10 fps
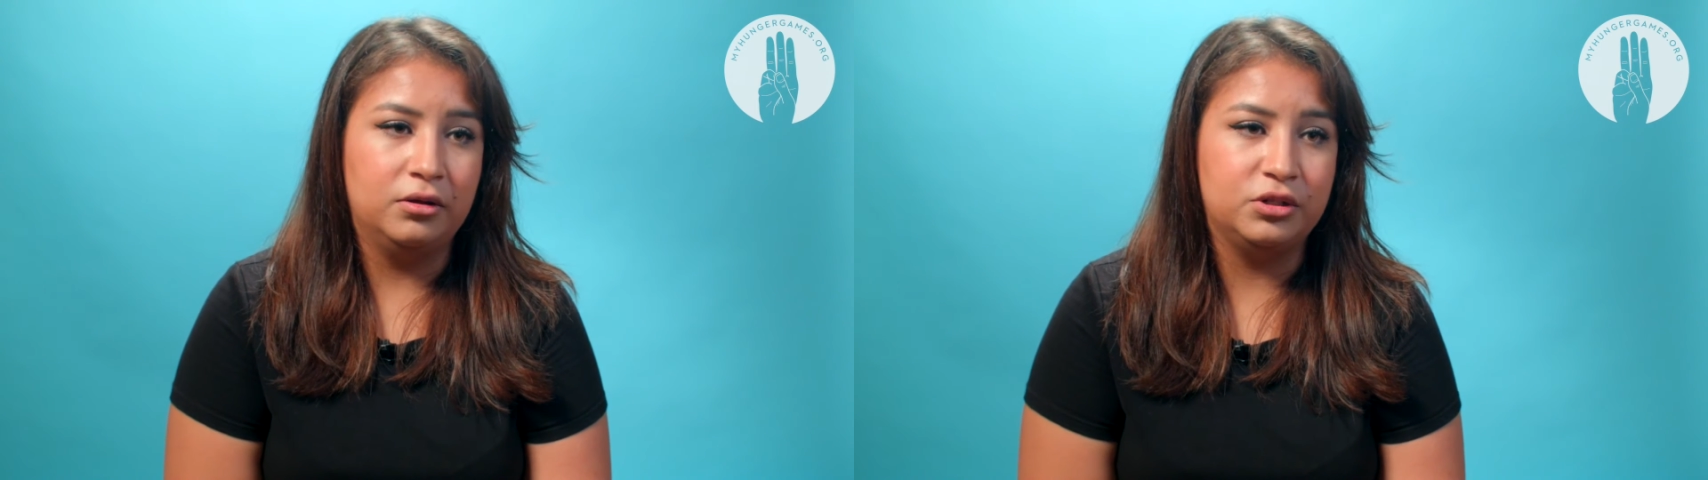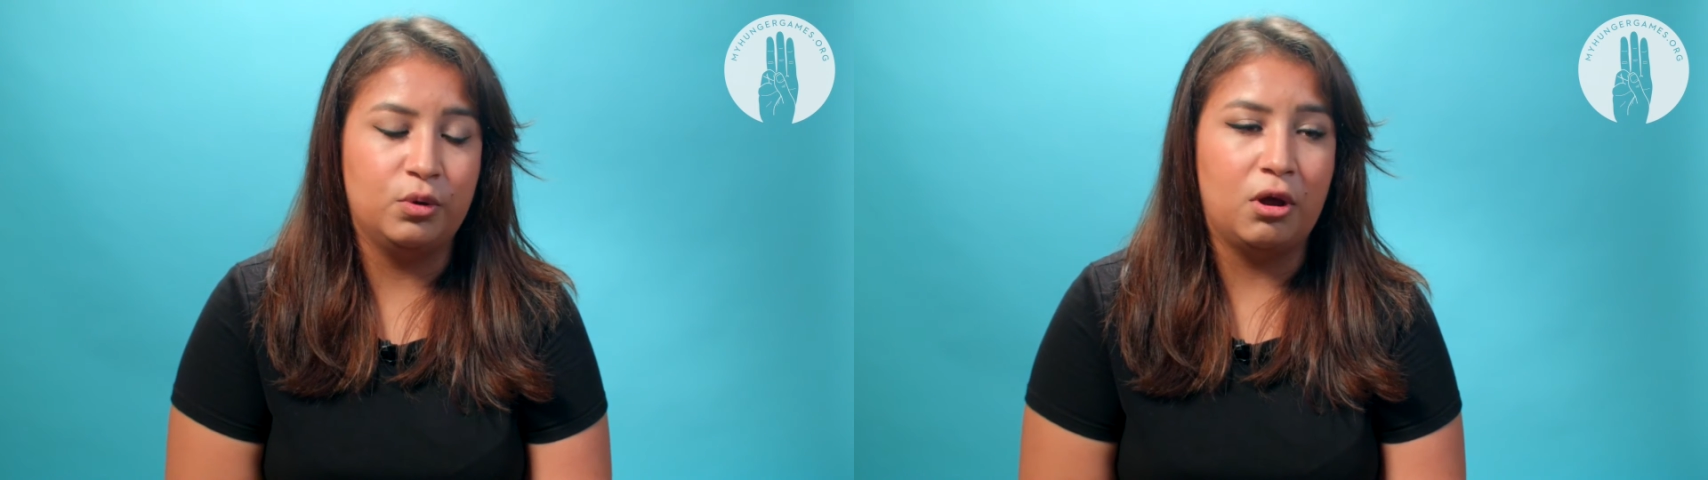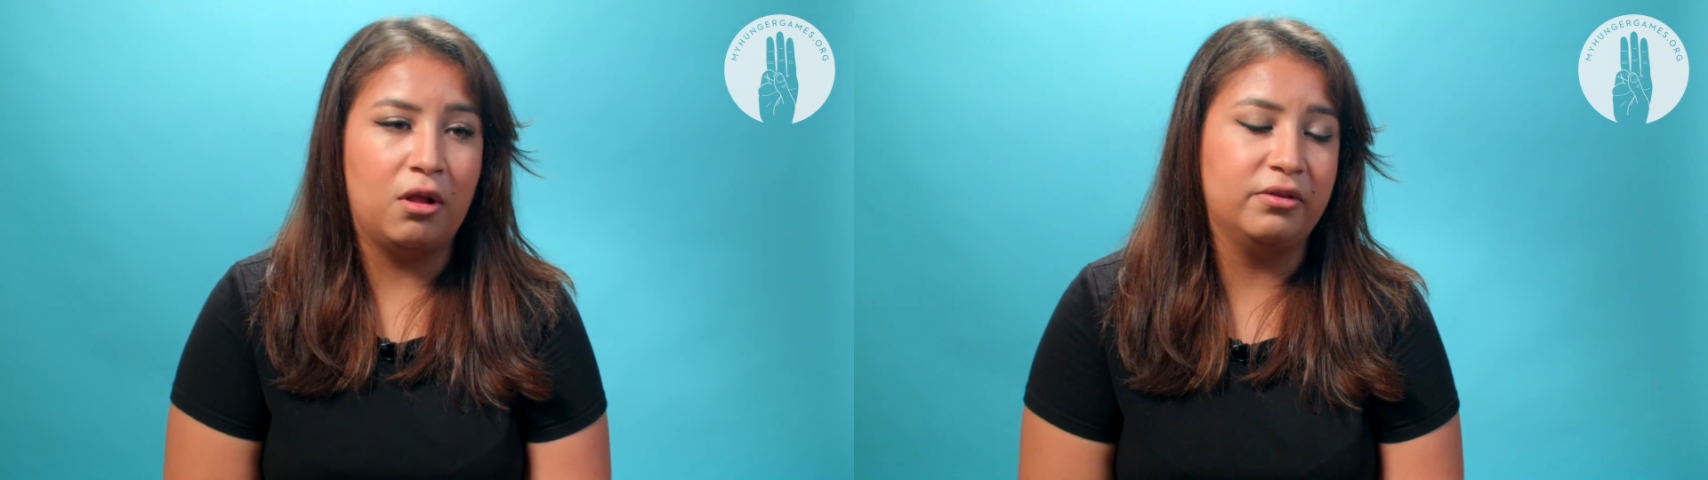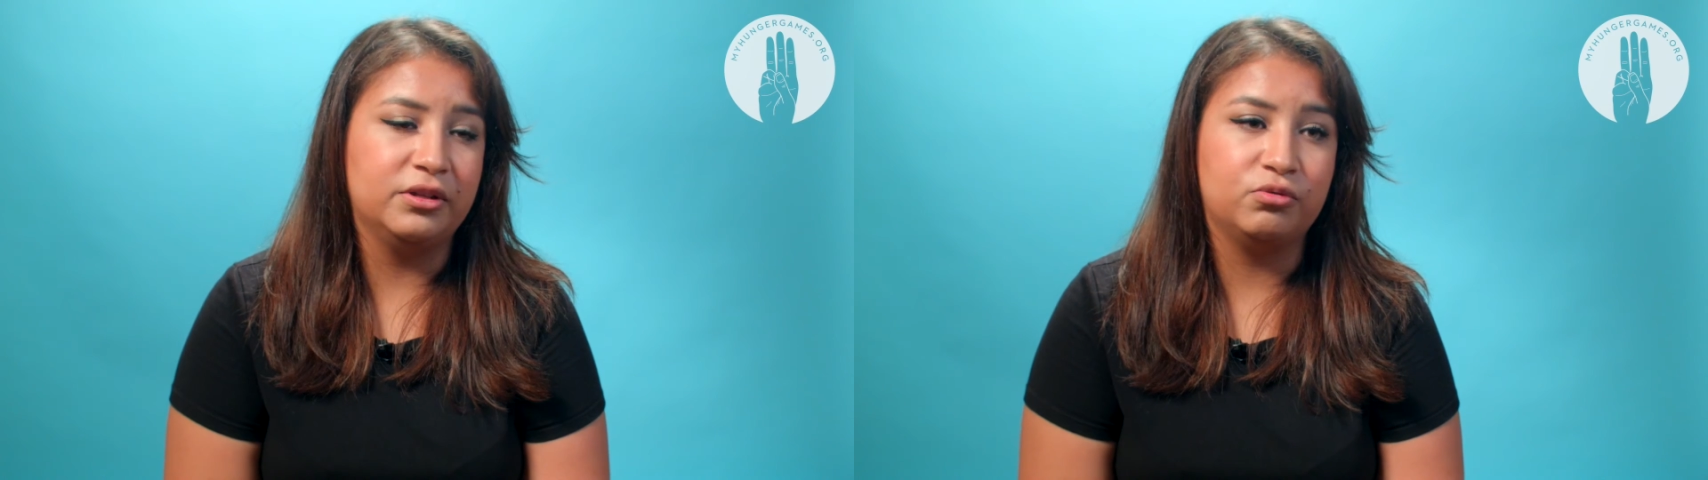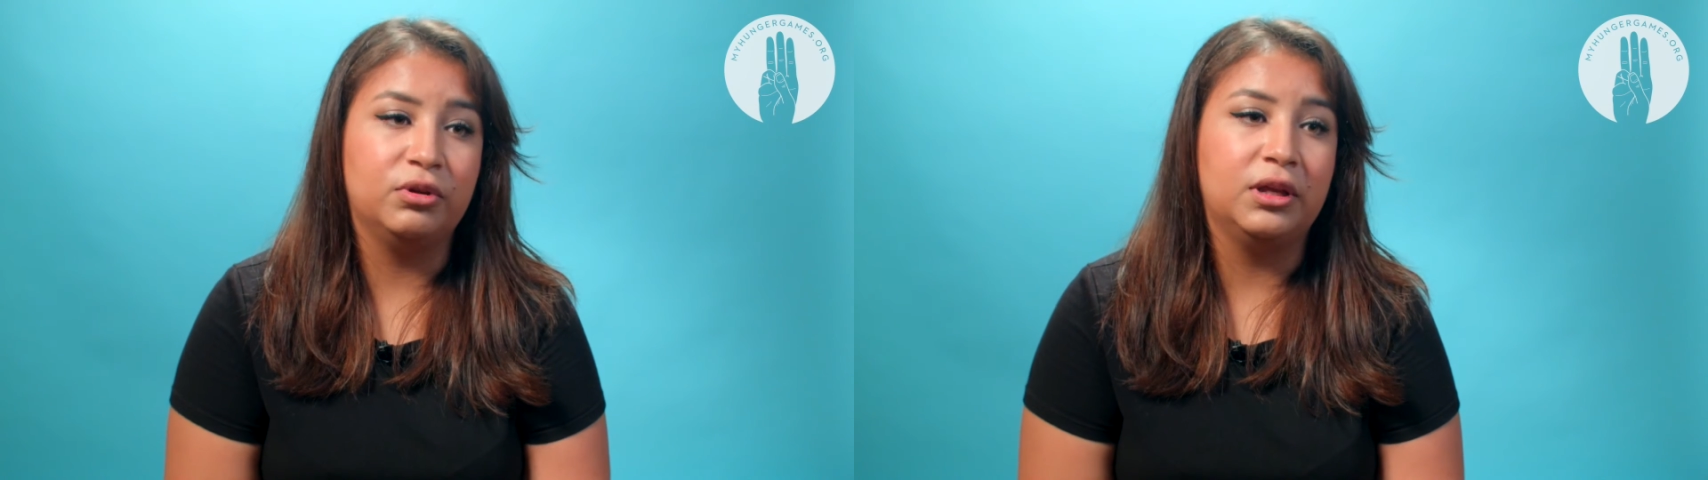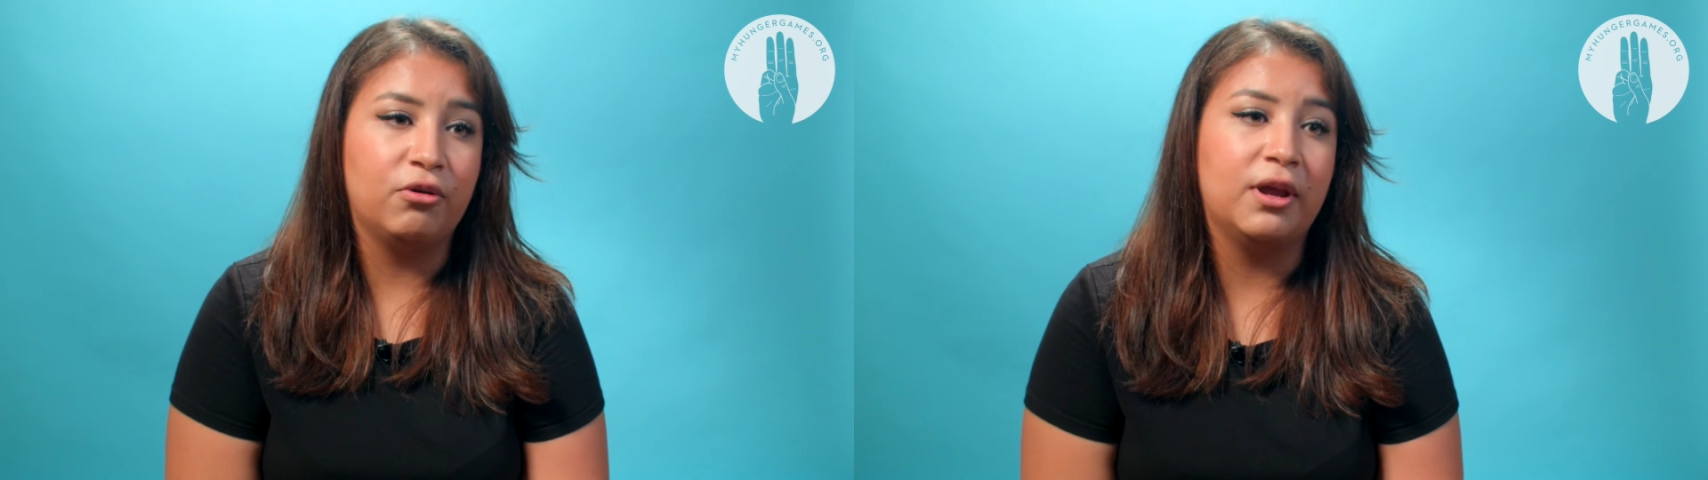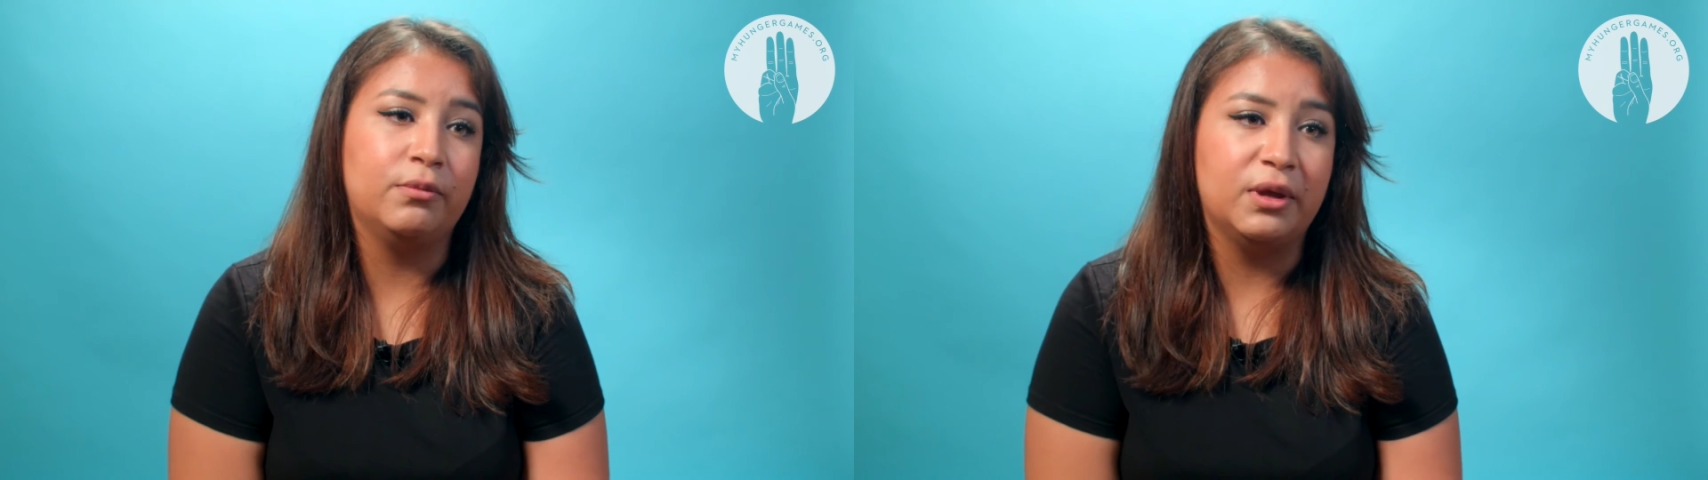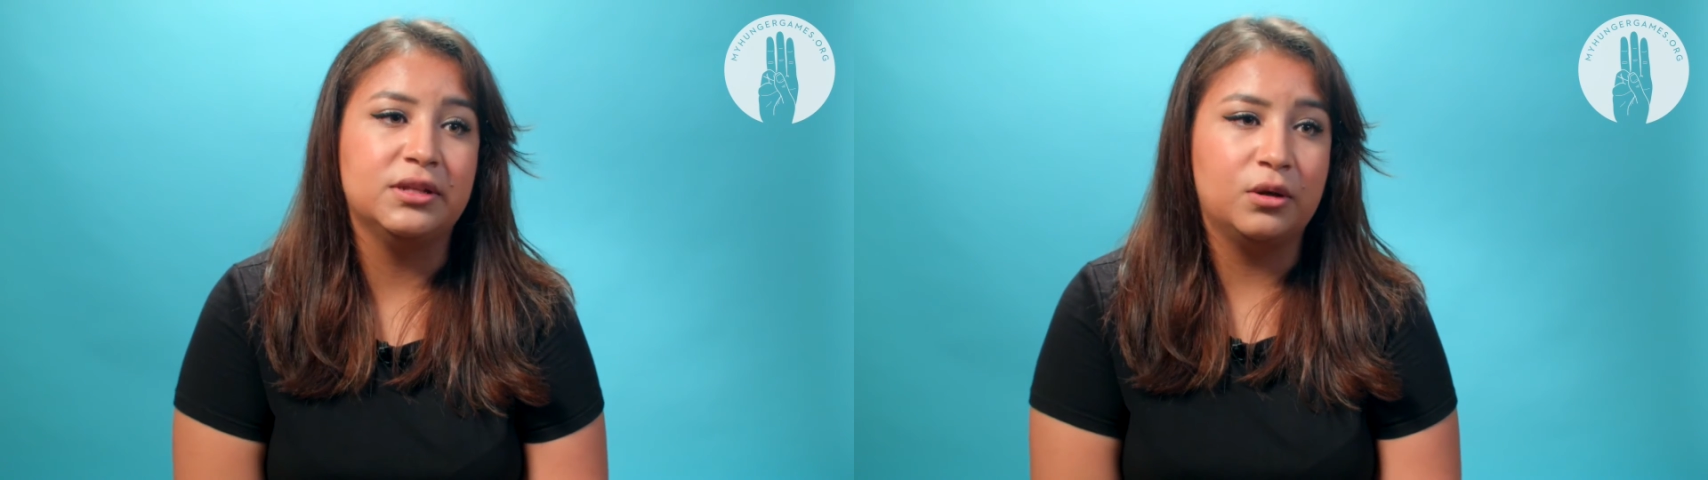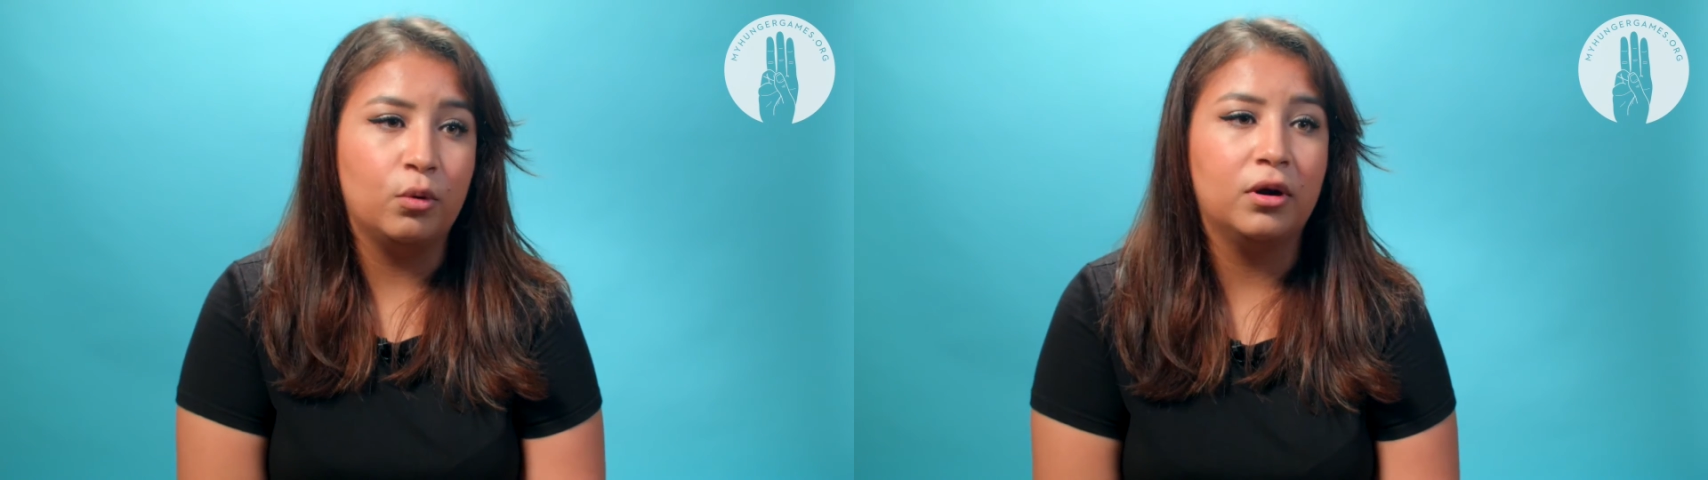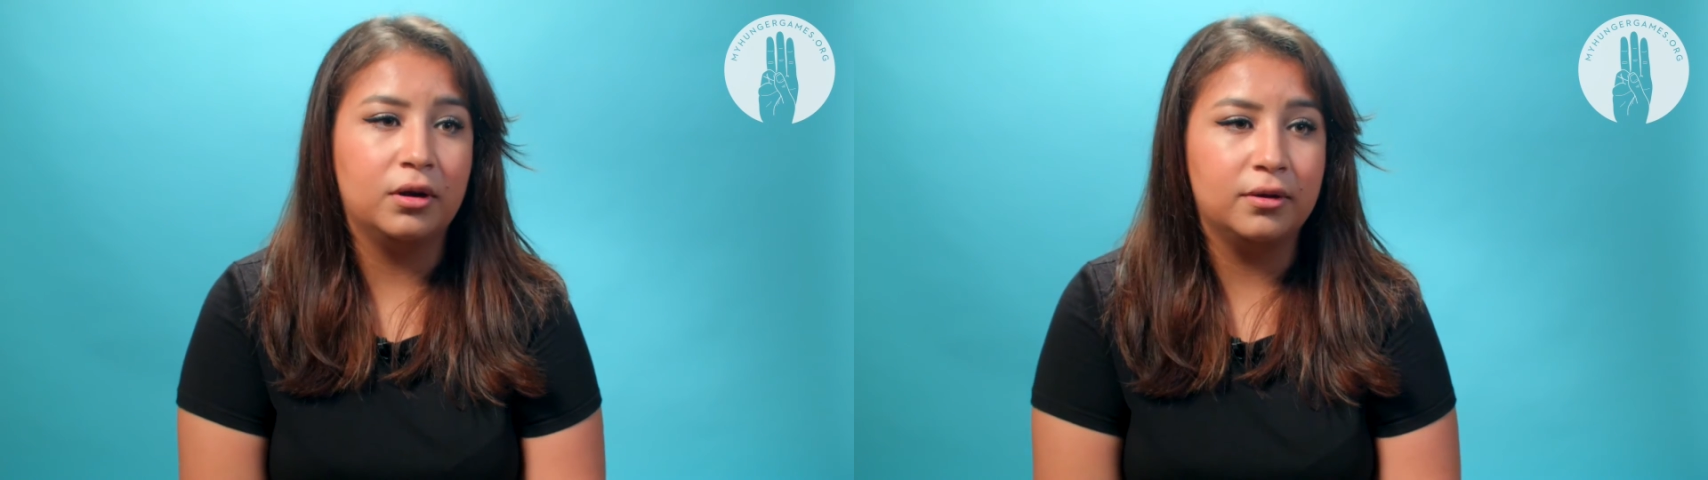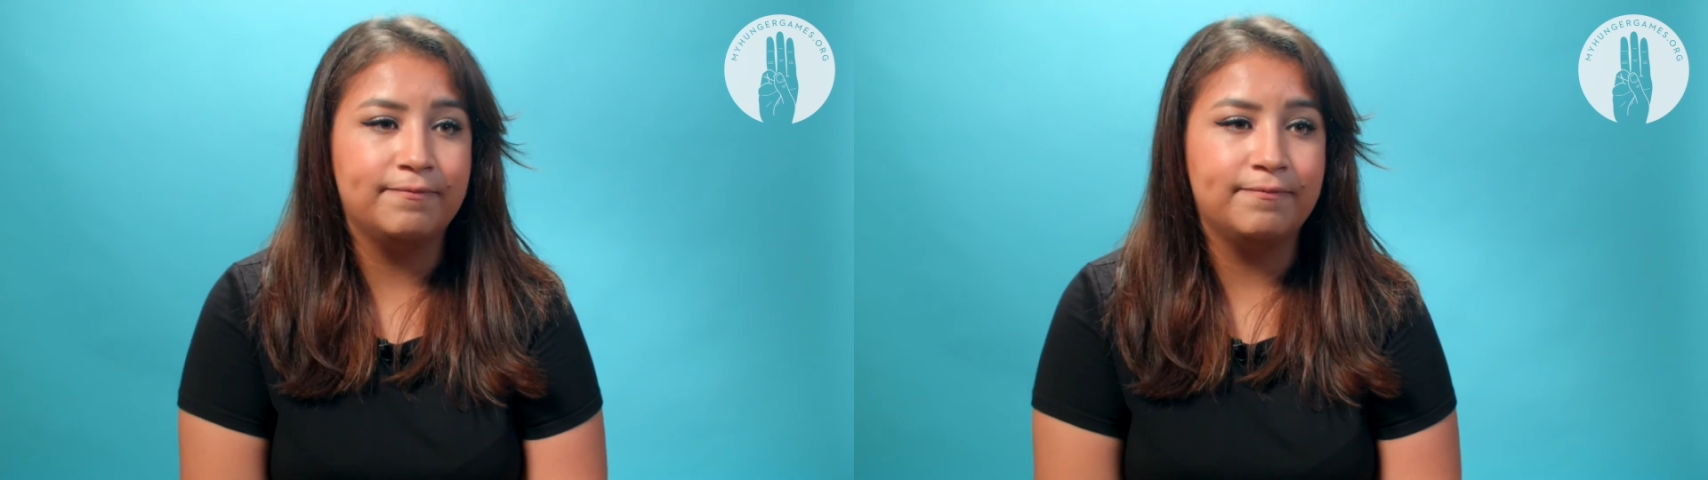doing all of this really great, amazing work.